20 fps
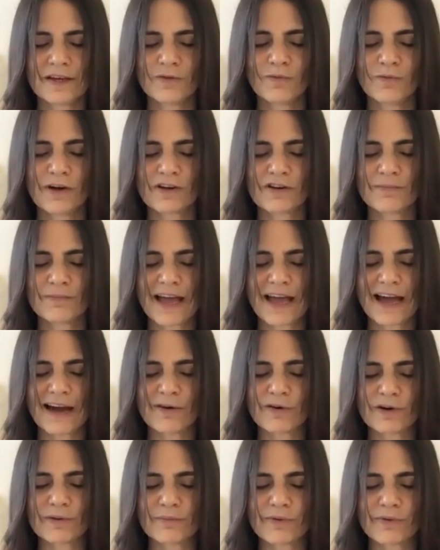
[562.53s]
Welcome
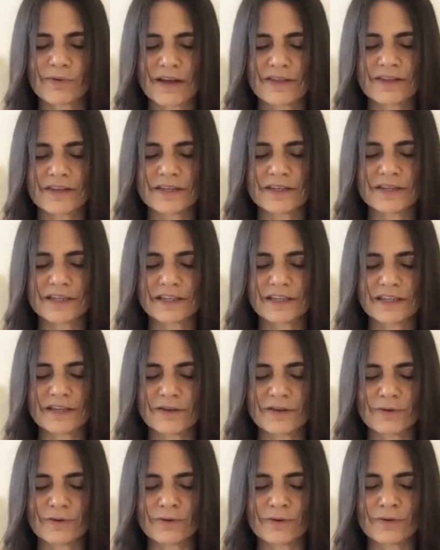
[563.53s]
our breath into
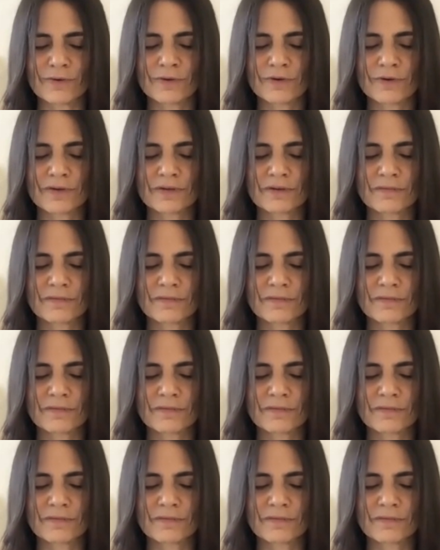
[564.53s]
you.